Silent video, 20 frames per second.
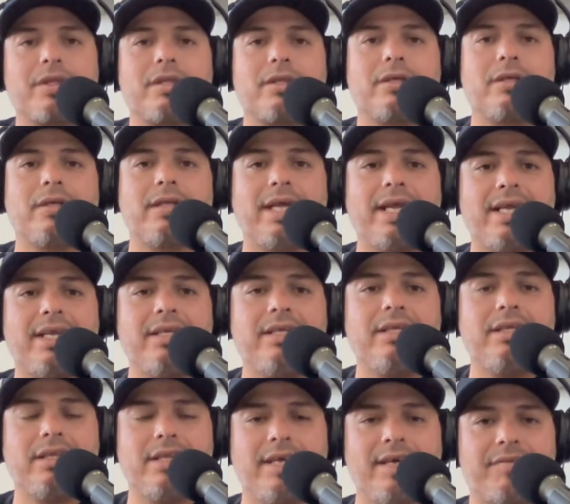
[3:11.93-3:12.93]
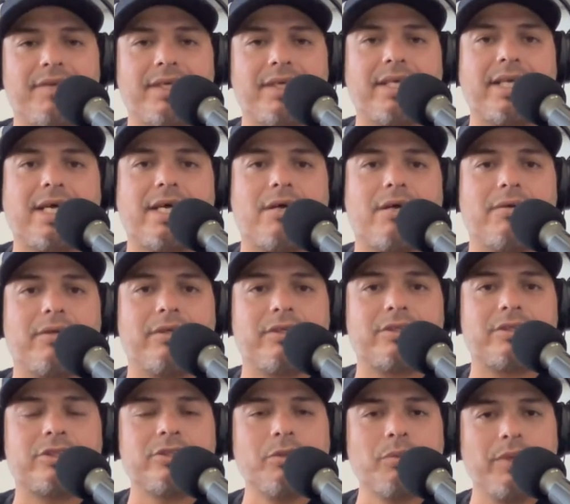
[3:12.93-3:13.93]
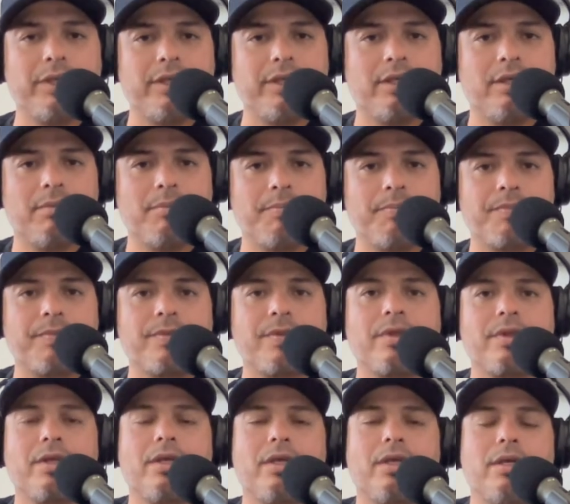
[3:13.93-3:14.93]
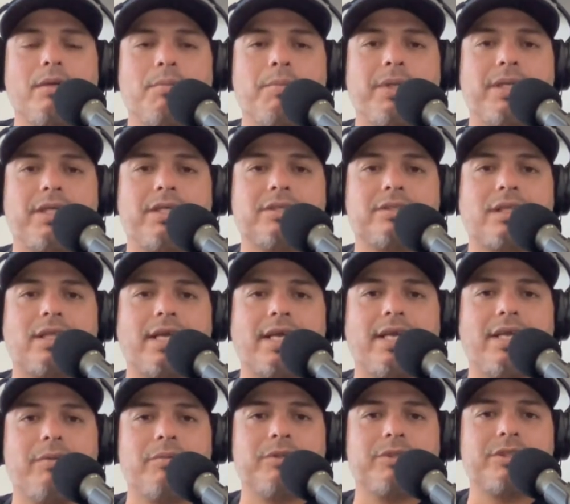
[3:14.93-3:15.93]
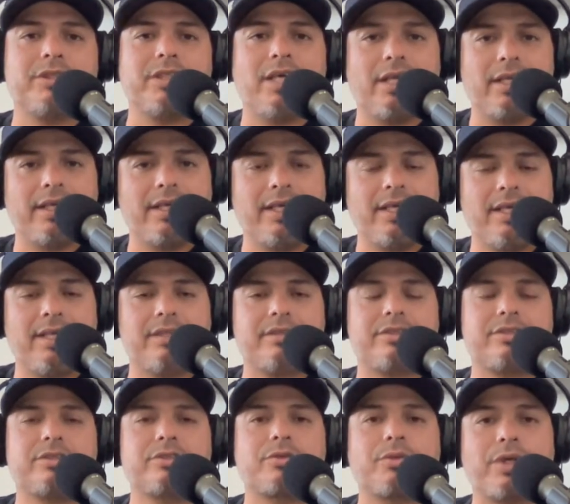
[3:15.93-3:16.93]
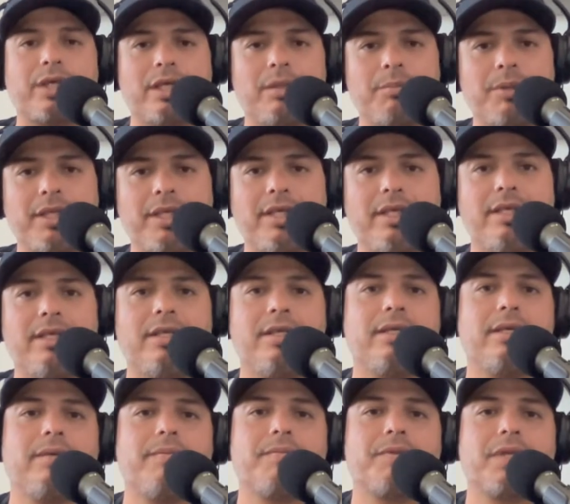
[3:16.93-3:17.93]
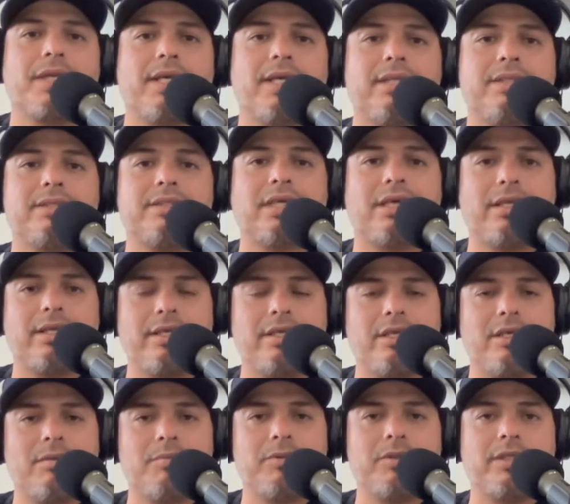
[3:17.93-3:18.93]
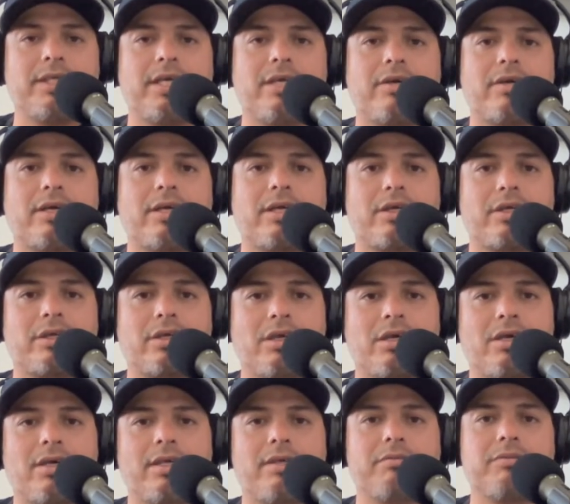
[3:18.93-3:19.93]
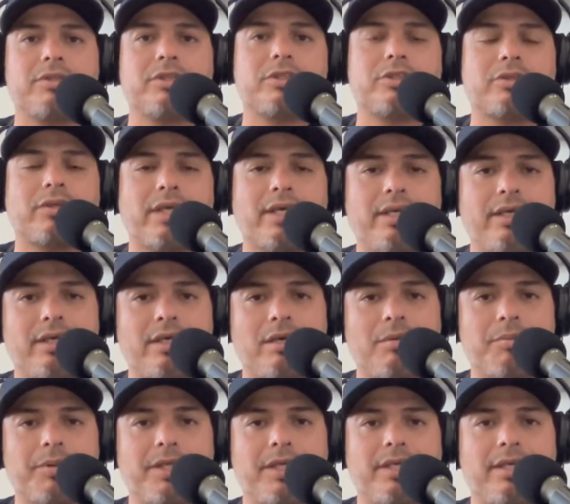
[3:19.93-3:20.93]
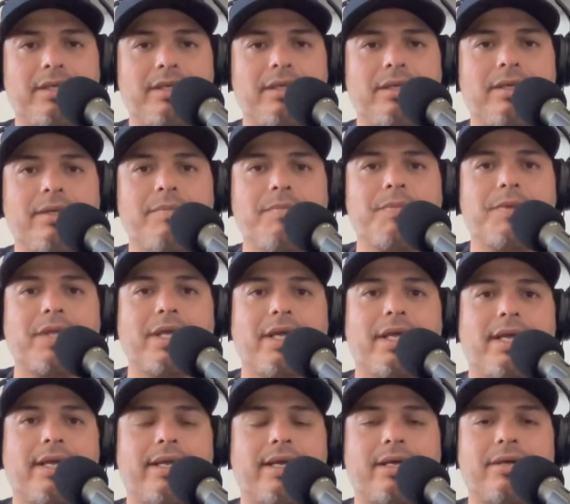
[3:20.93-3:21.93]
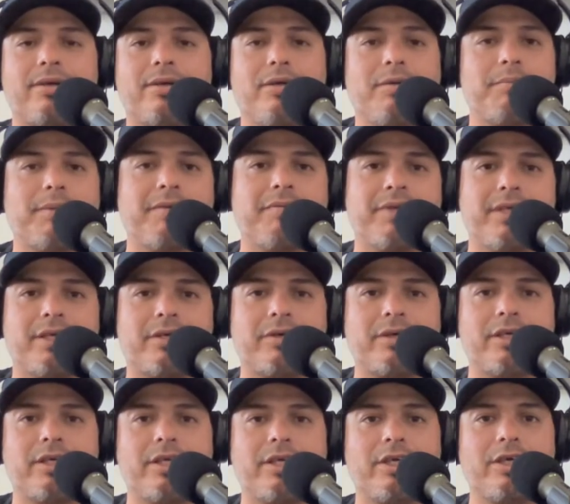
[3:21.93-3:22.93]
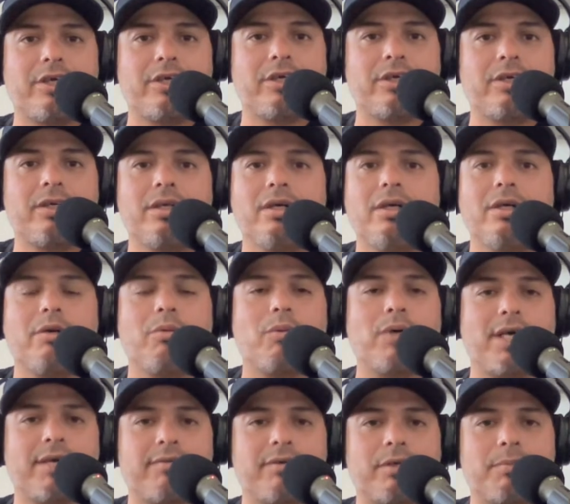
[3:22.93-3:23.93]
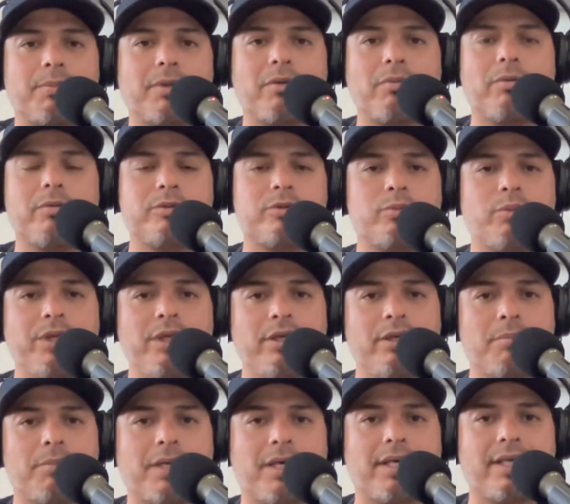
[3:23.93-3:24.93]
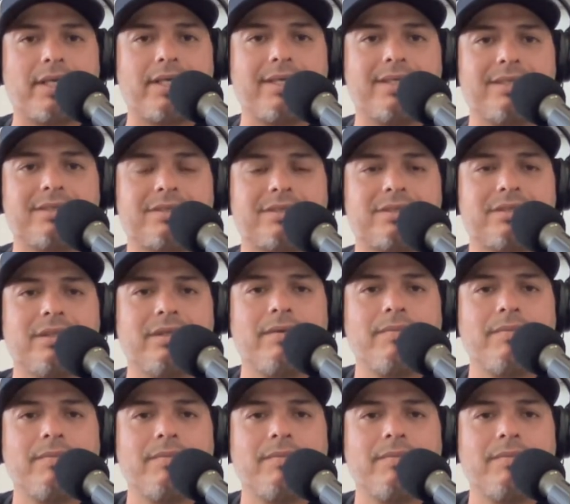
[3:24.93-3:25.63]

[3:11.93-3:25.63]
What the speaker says: and now they're suing them because the lady was yelling and screaming and telling them to get her out of the car. There was a train coming, and I don't know, maybe they couldn't hear her, whatever. But what was weird about it is